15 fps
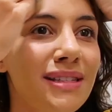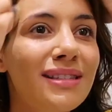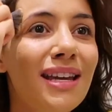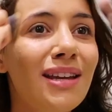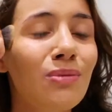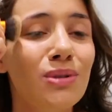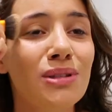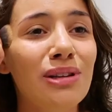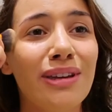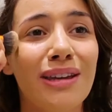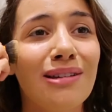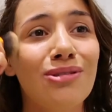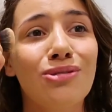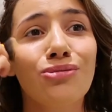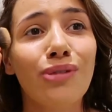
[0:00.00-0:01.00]
My skin was
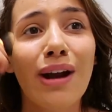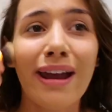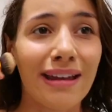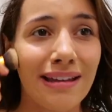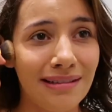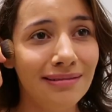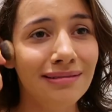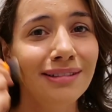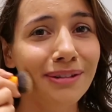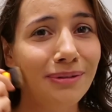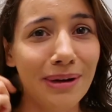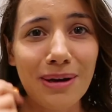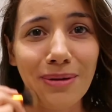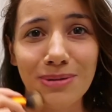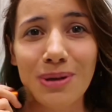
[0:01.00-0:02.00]
looking great when I